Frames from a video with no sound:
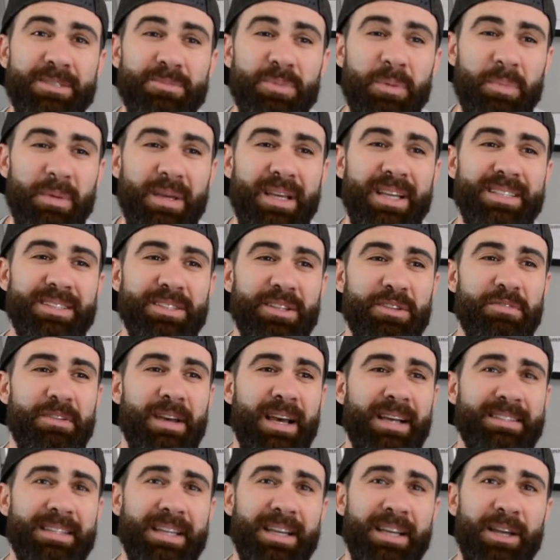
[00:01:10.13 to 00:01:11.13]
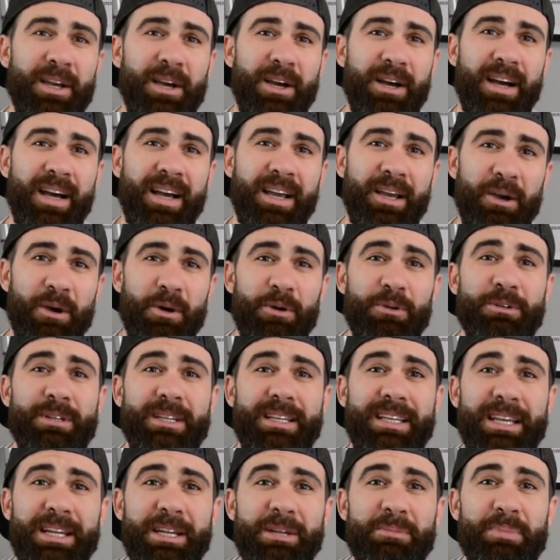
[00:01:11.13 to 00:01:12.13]
but because of the fact that I, I owned a
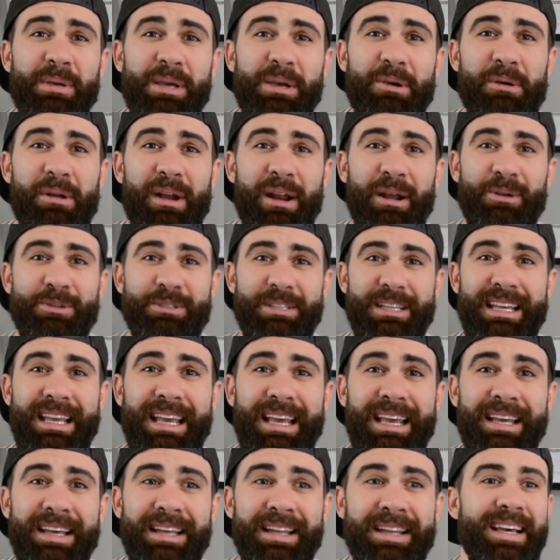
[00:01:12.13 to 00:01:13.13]
guinea pig when I was a kid,